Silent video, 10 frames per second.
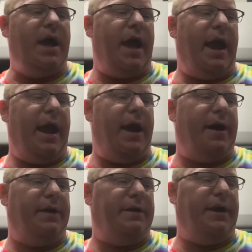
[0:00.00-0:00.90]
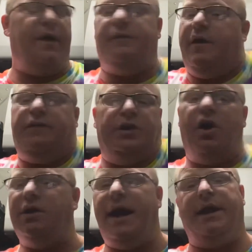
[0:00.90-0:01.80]
And if you
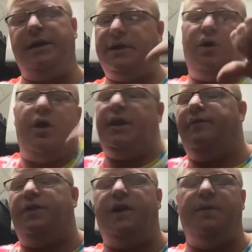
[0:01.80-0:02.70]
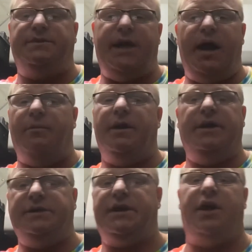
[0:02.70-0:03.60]
don't like it, then go ahead and give it a thumbs down, but at
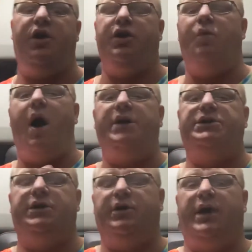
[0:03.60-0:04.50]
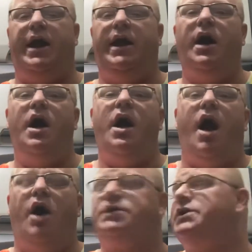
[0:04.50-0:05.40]
least I know you watched it, okay?
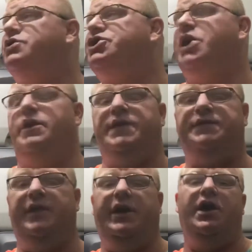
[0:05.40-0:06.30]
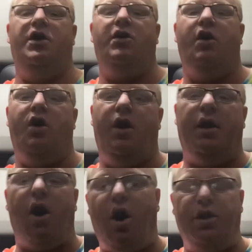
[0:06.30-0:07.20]
Also, share this video
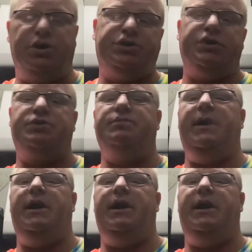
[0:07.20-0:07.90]
on all your social media